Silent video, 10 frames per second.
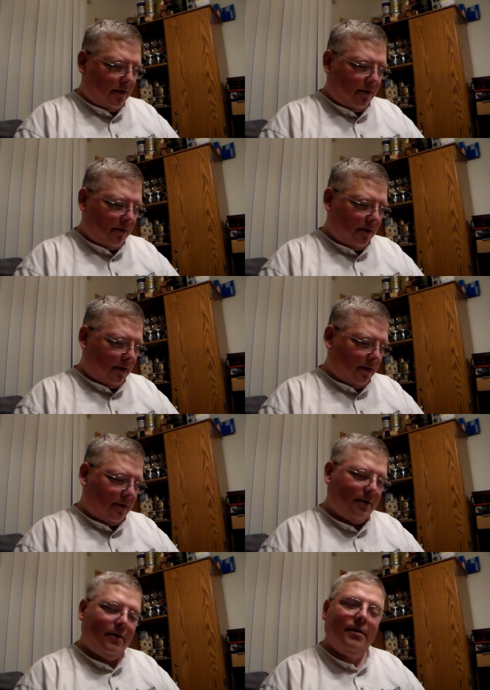two of
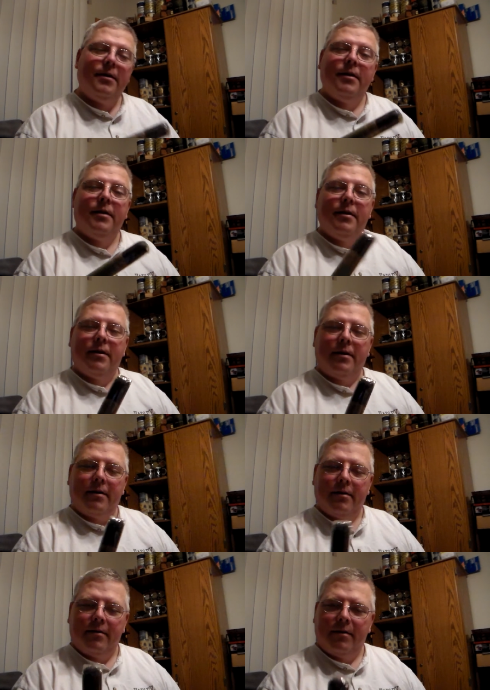these,
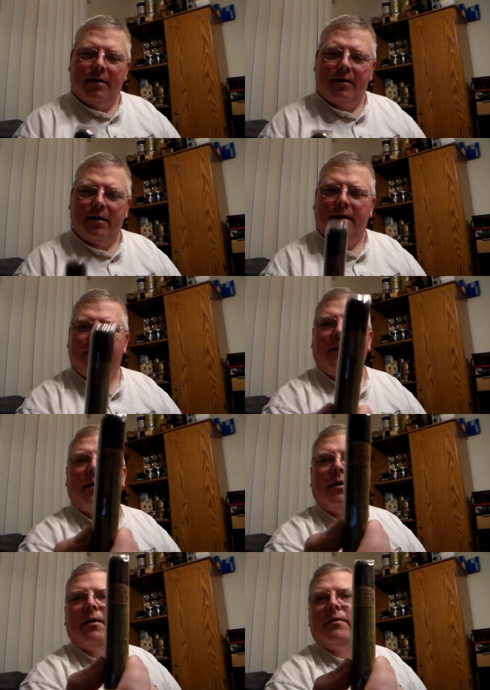uh, Kentucky
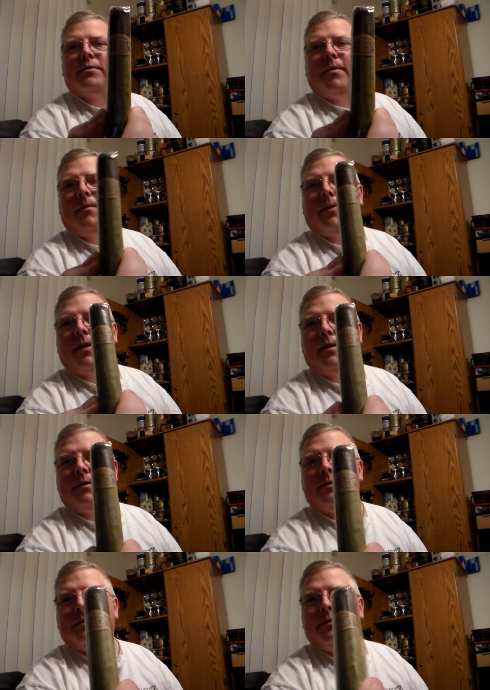Fire Cured Swamp
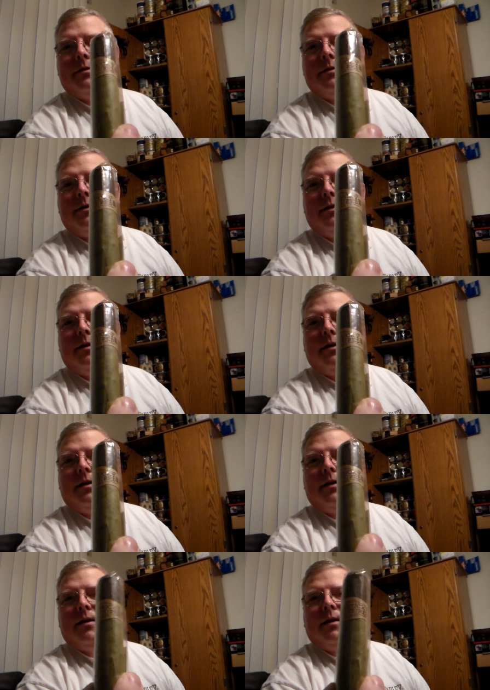Things.
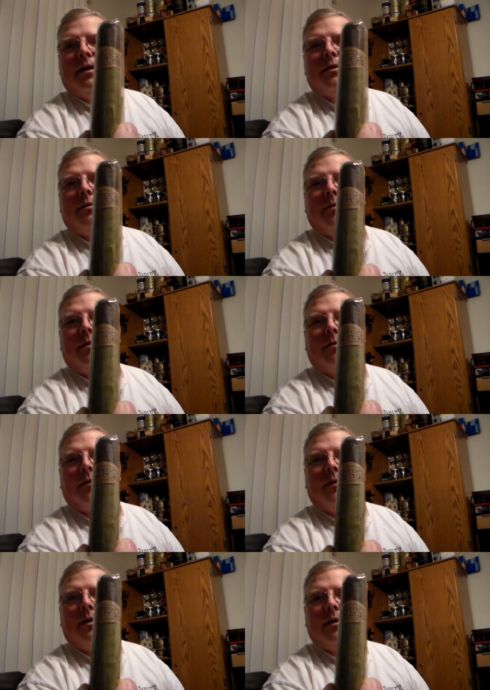That's the one
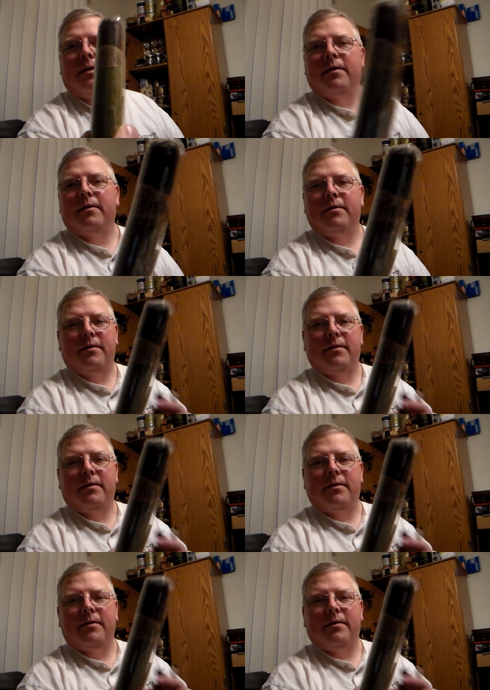with the, uh,